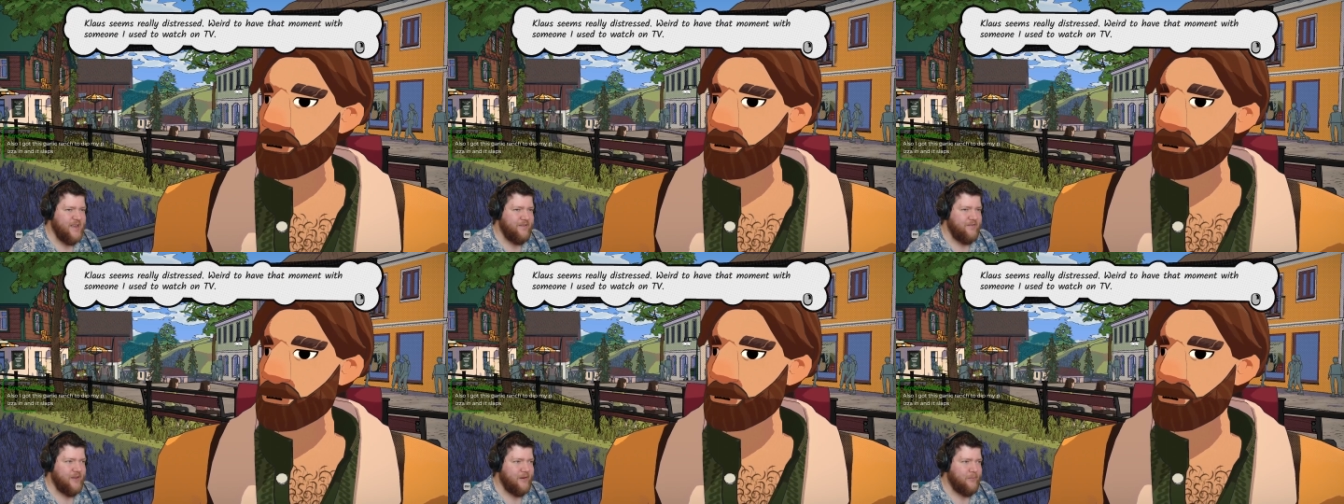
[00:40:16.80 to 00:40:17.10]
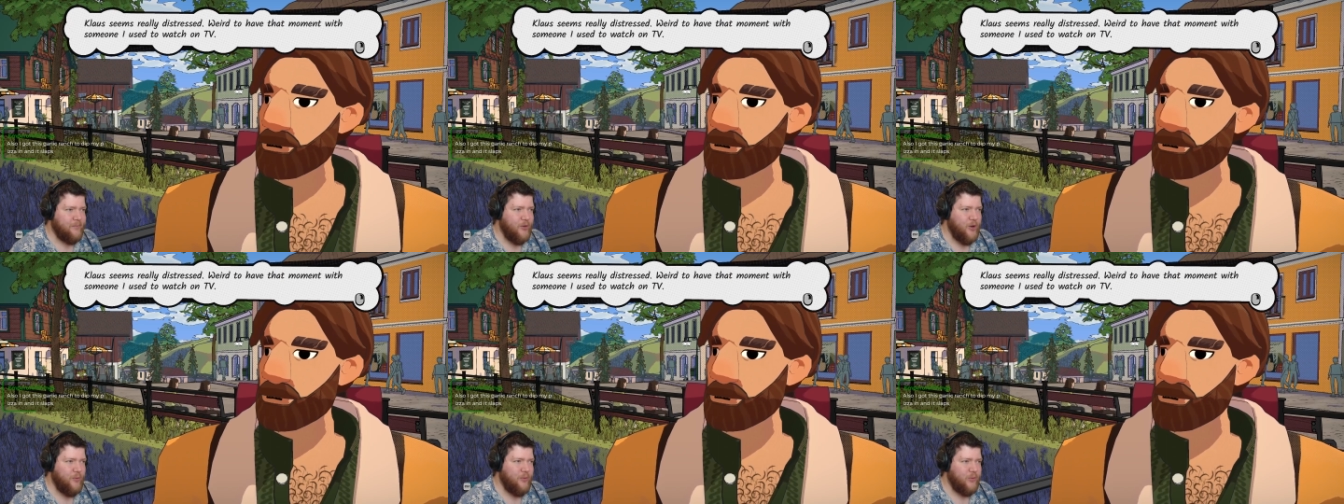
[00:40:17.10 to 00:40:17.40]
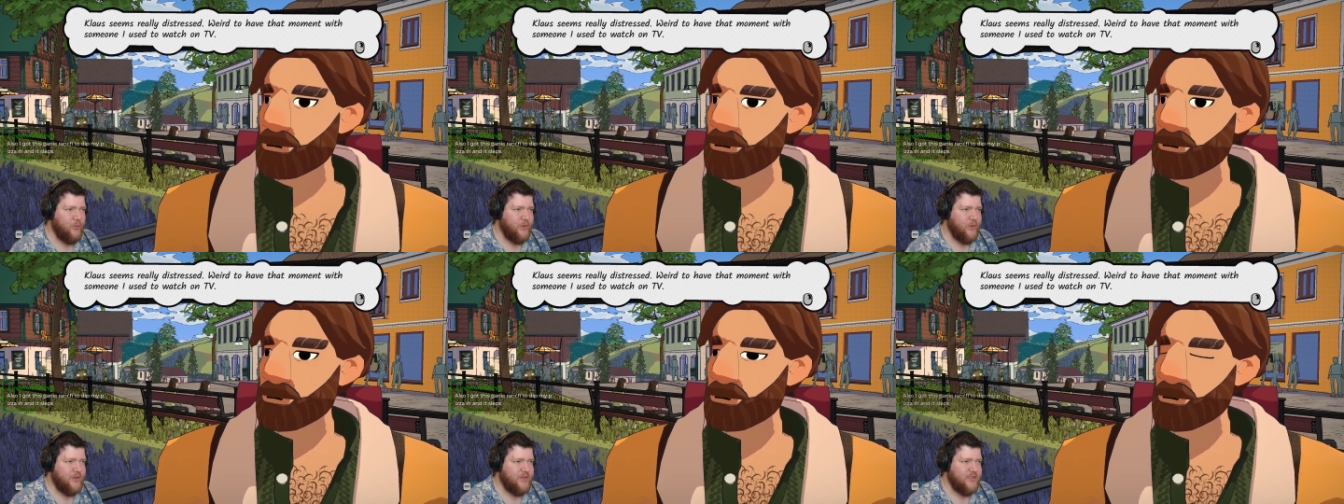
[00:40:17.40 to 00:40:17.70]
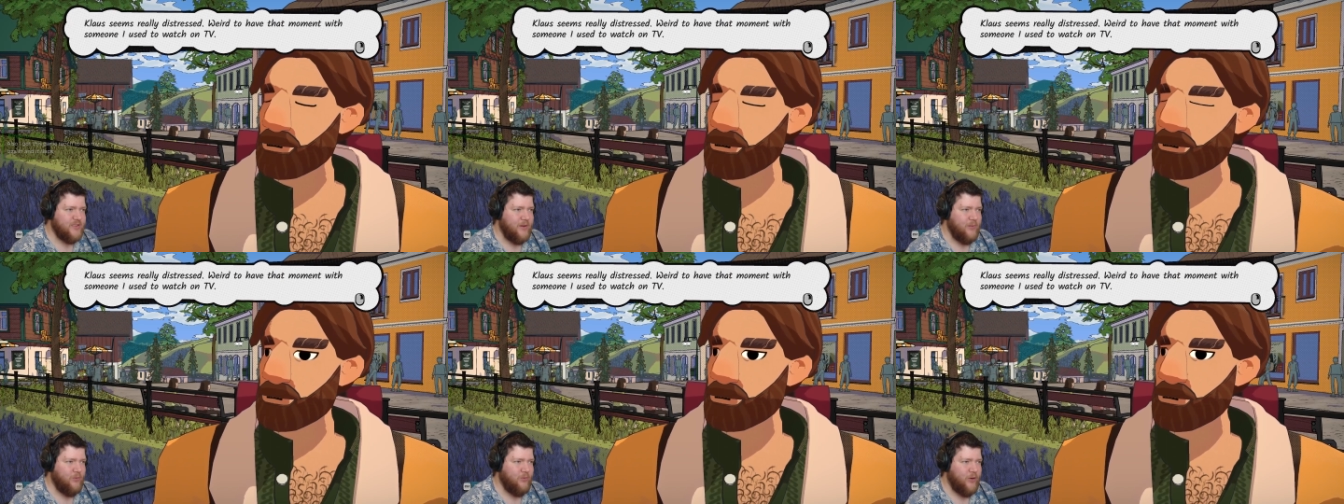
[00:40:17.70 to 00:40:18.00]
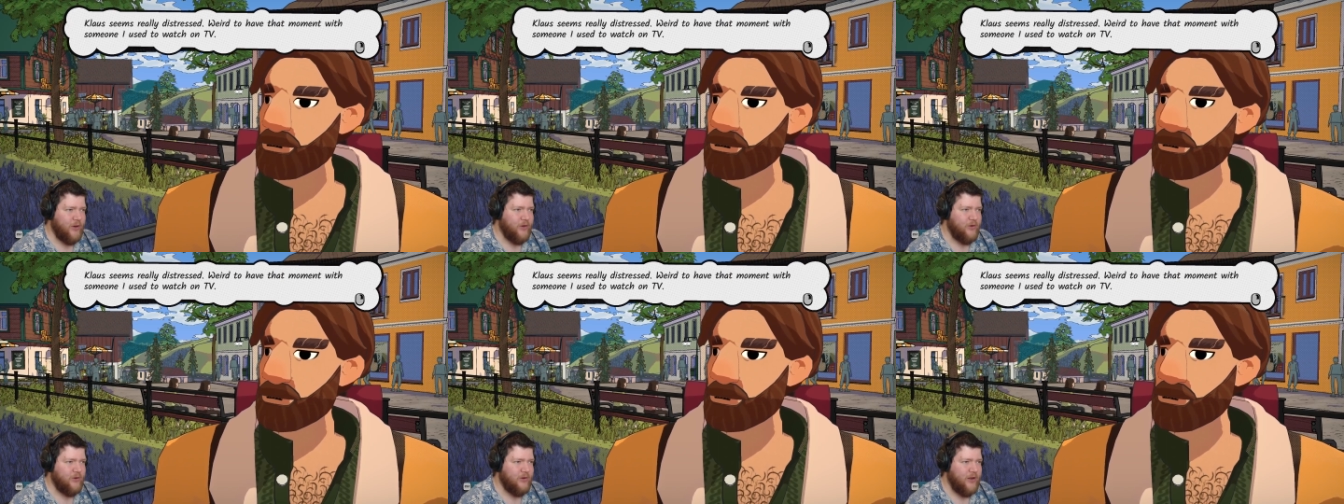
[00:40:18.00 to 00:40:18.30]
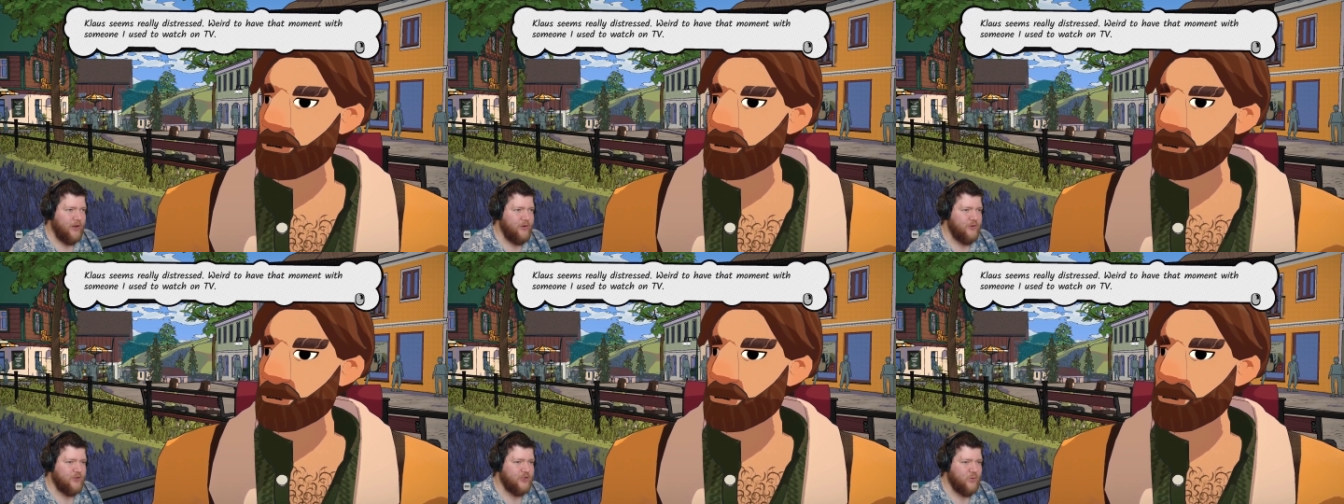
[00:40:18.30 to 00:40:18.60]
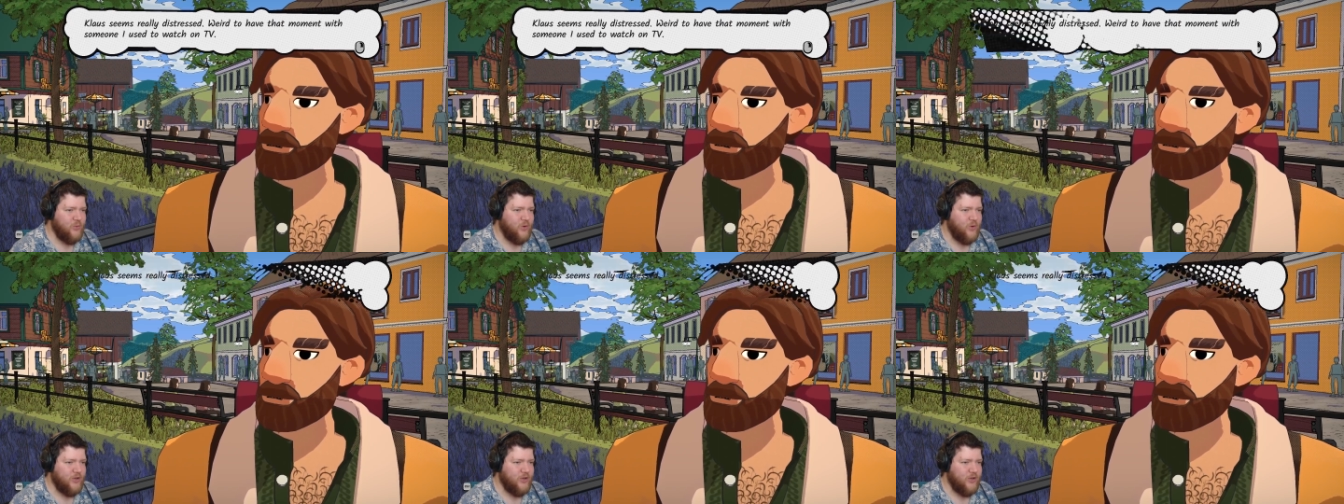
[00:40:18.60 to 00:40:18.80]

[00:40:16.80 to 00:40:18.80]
have that moment with someone I used to